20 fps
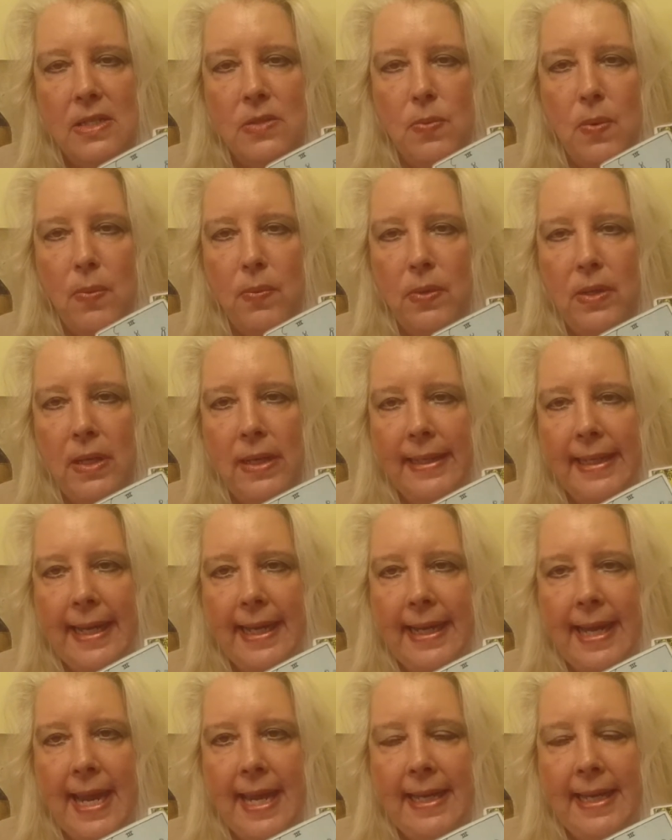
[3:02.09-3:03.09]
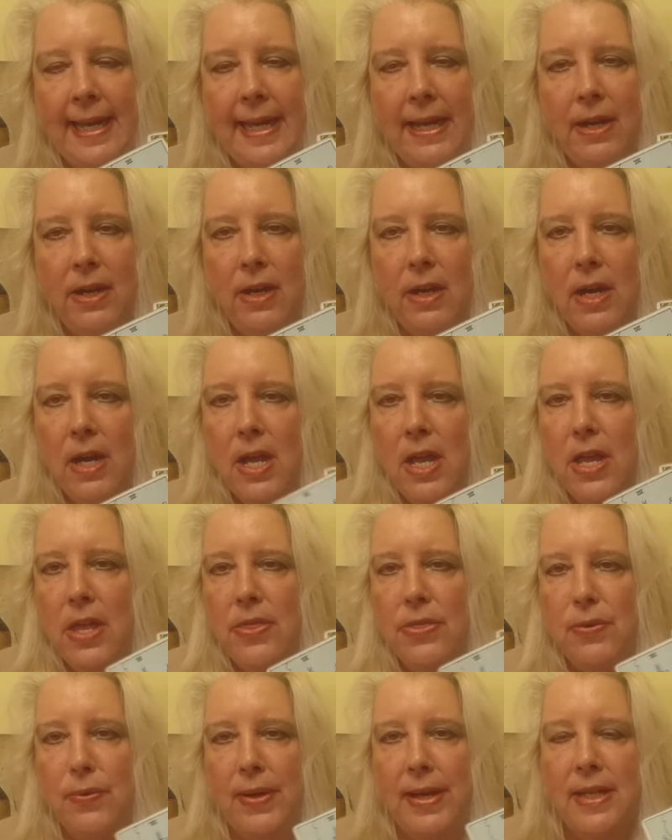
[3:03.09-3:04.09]
is what we're looking at here.
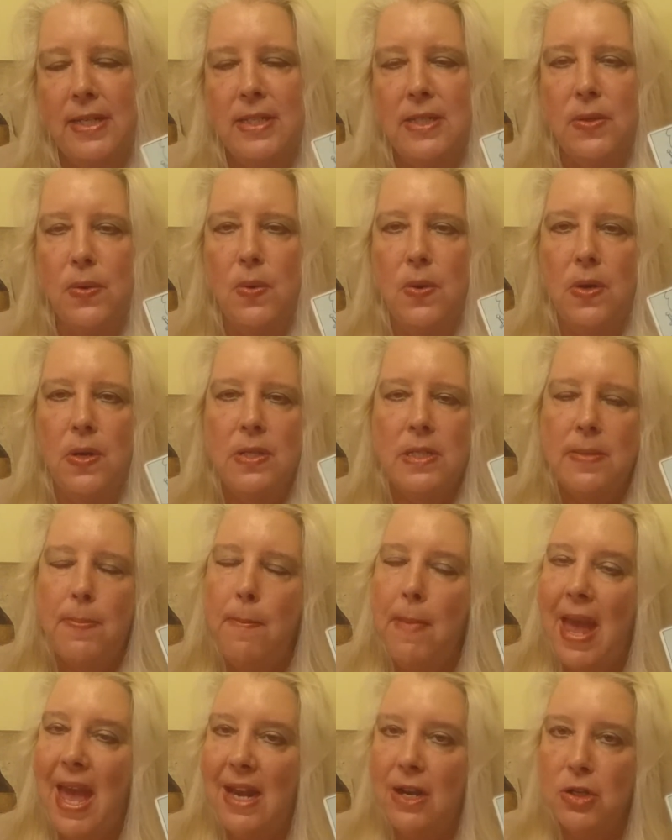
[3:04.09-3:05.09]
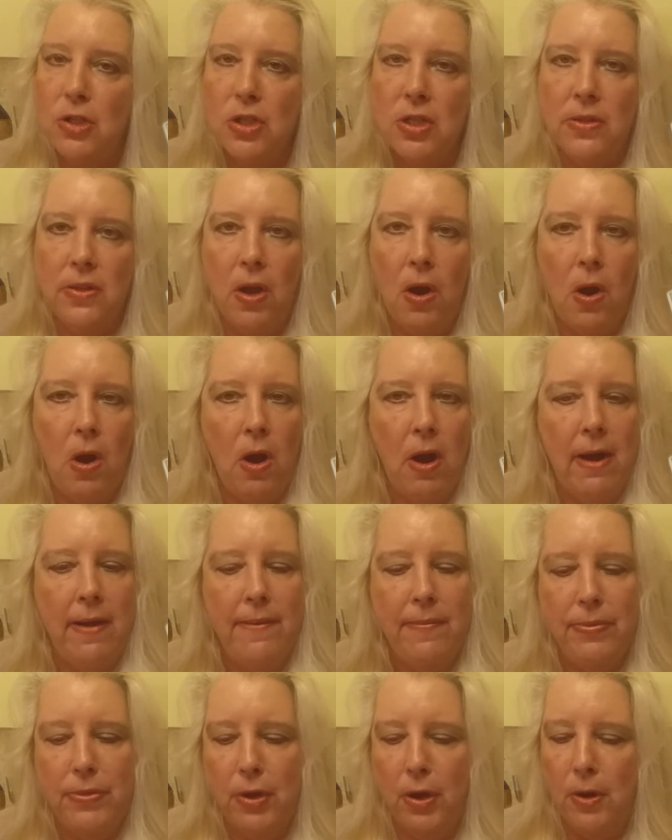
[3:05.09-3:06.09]
Three of Swords, matters of the heart,
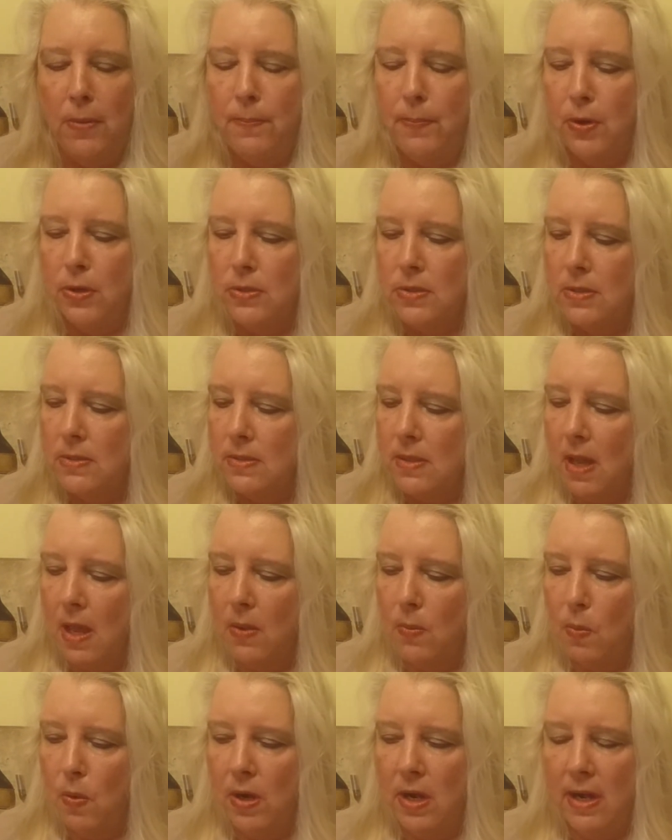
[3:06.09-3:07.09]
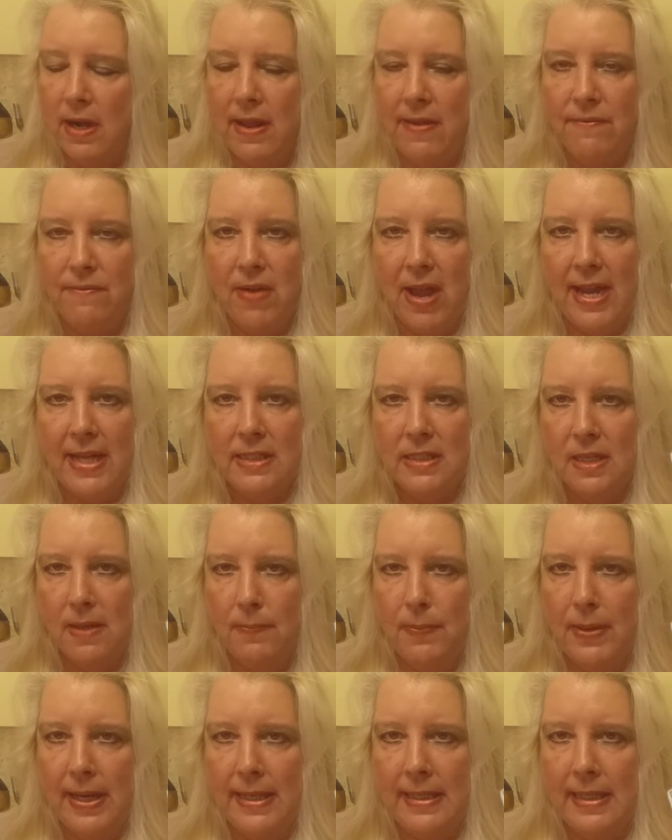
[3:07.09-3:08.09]
third person's unwanted advice,
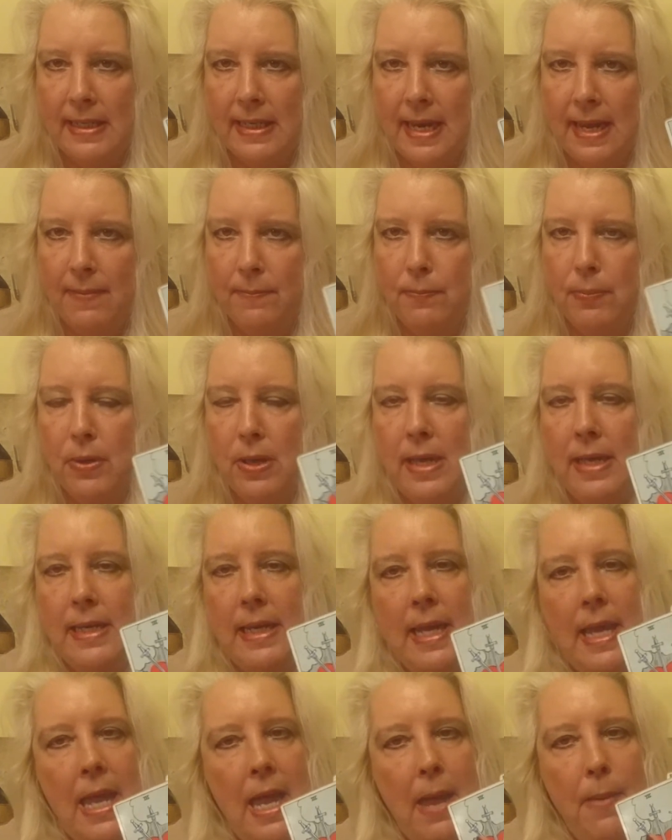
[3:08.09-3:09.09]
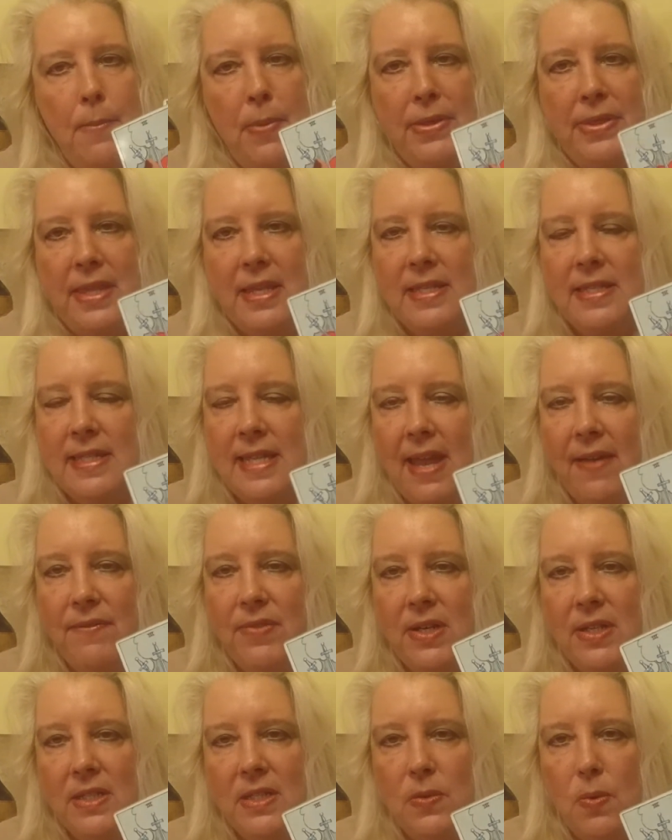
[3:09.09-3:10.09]
opinion, input. But the
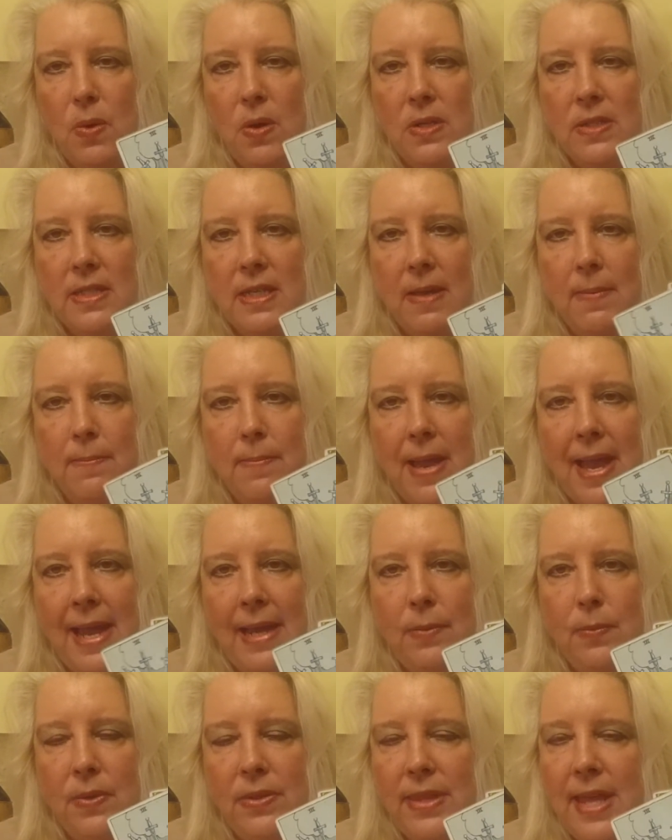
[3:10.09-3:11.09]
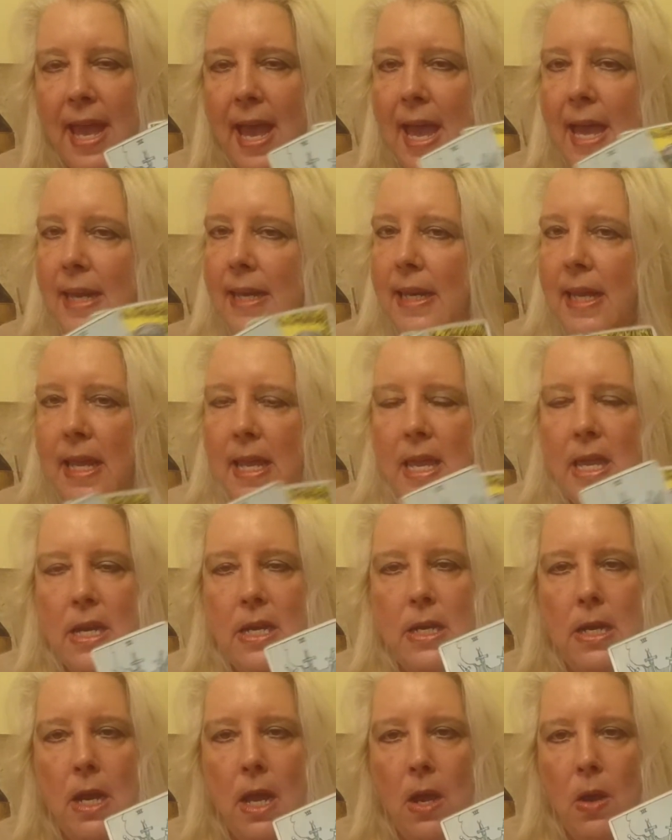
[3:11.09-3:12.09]
Seven of Swords combined with that,
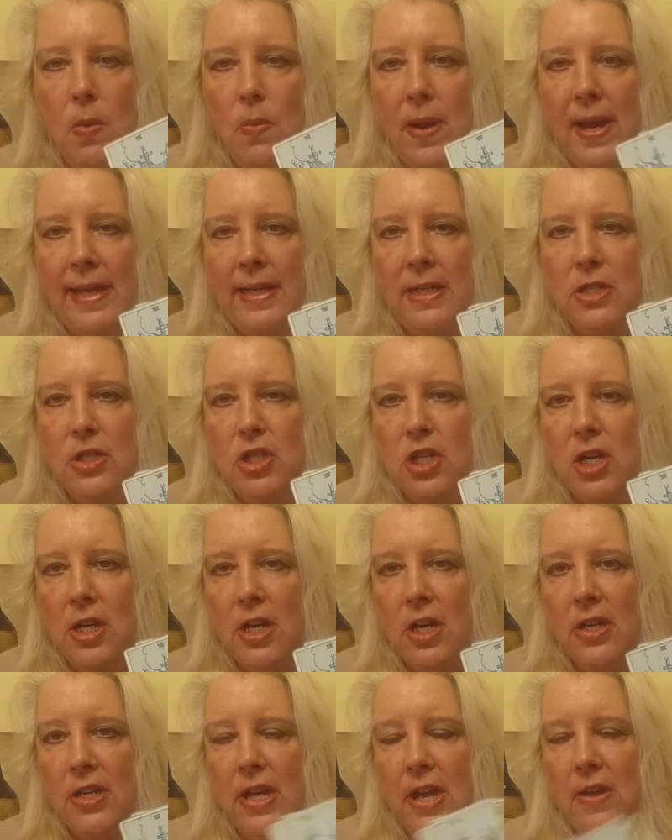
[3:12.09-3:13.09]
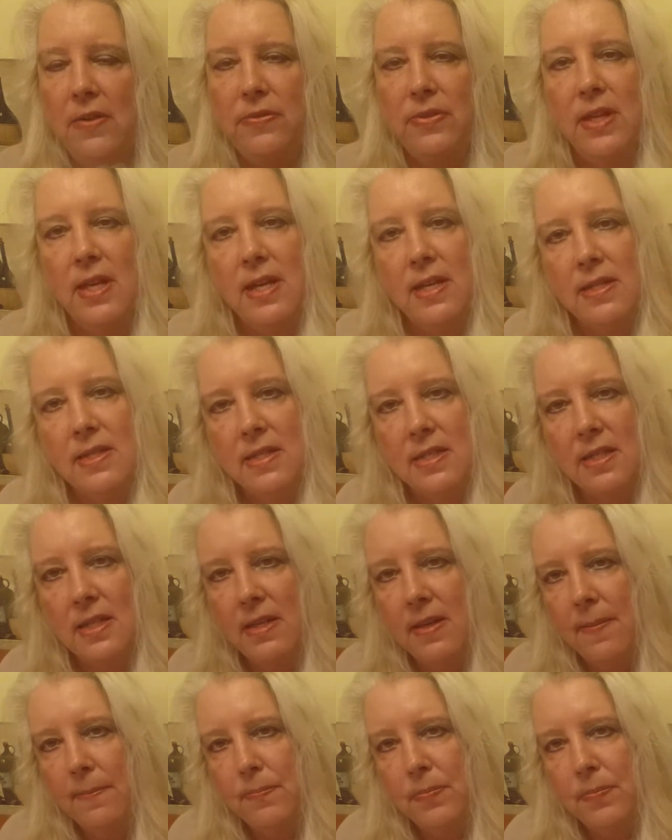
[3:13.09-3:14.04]
no way to sugarcoat this.